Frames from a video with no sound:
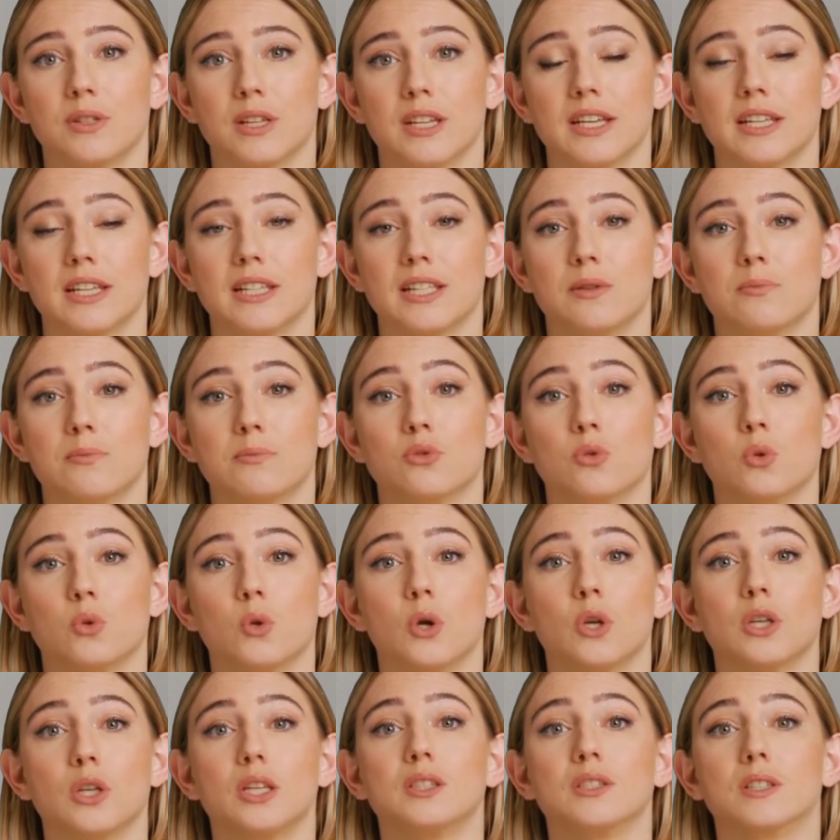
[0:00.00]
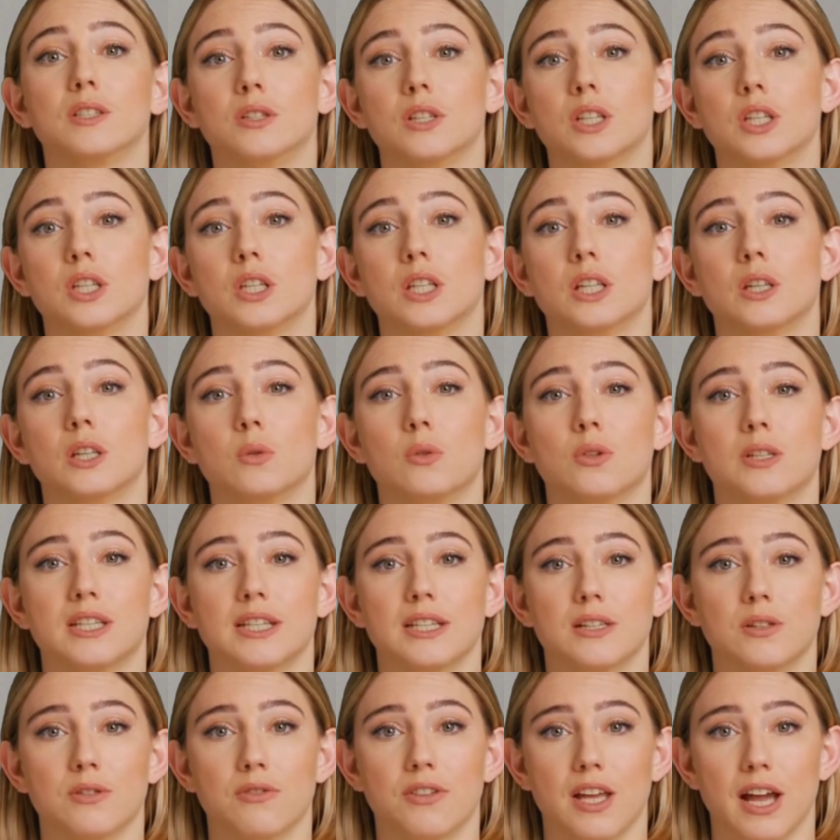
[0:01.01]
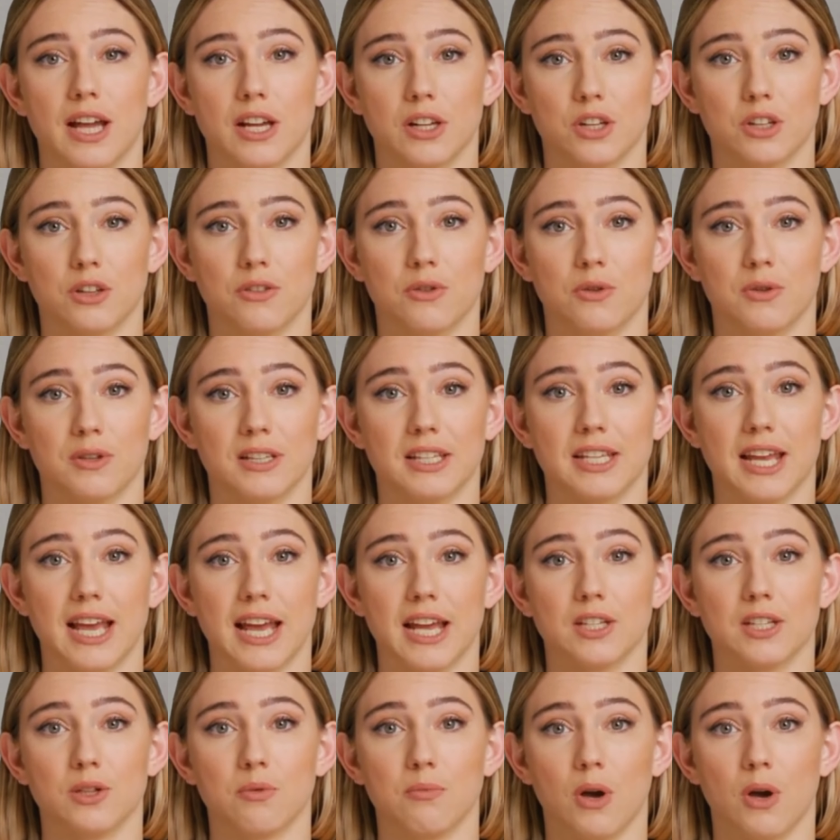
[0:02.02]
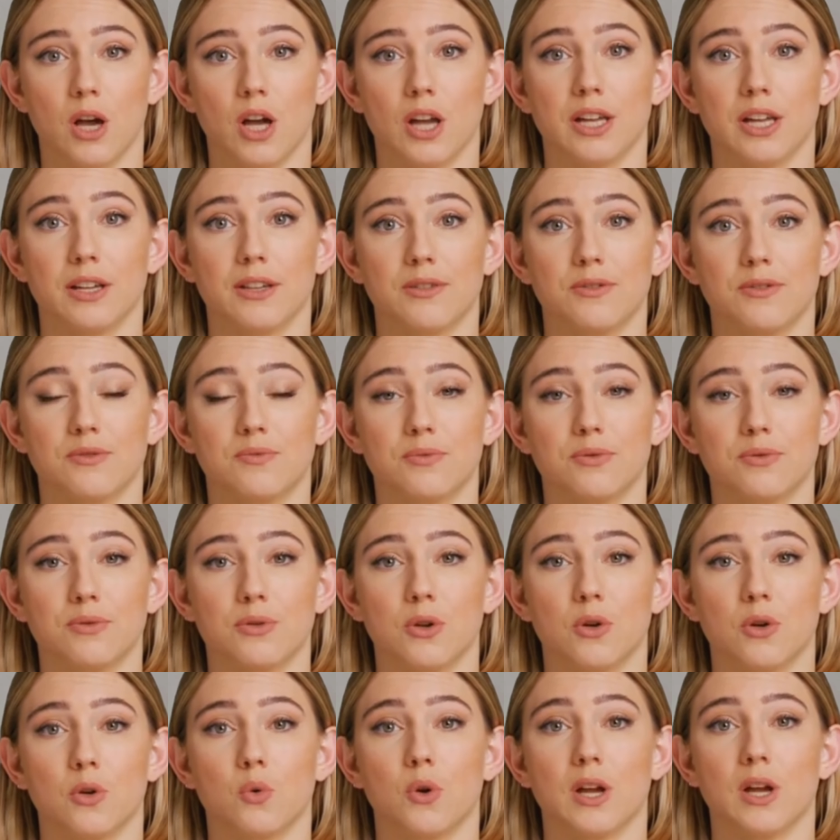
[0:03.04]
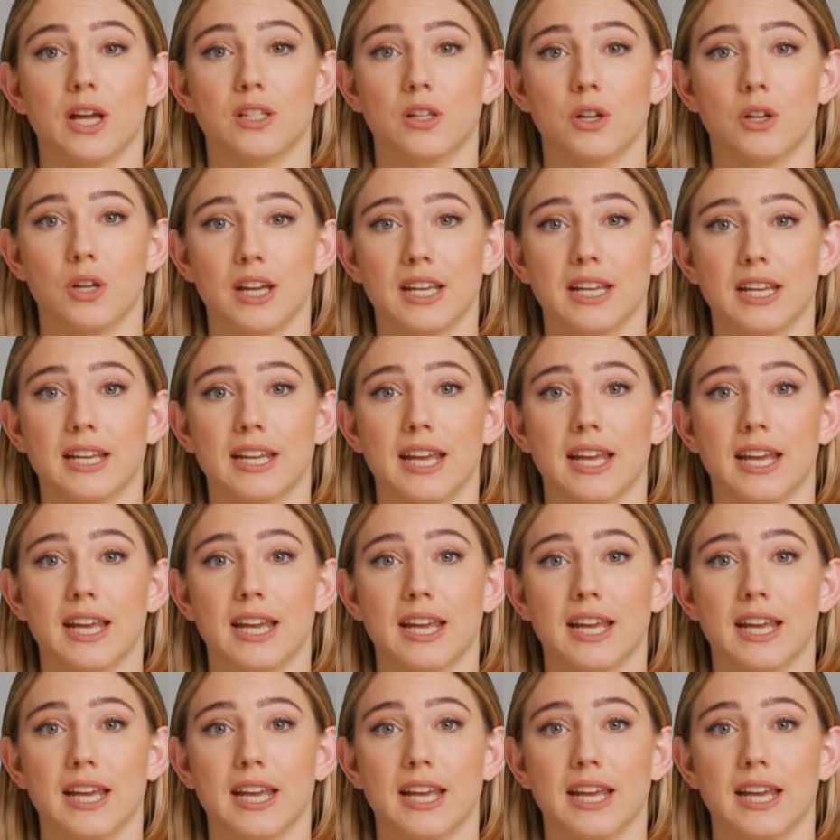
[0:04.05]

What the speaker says: Step 4. Clear recent files from the taskbar. Right-click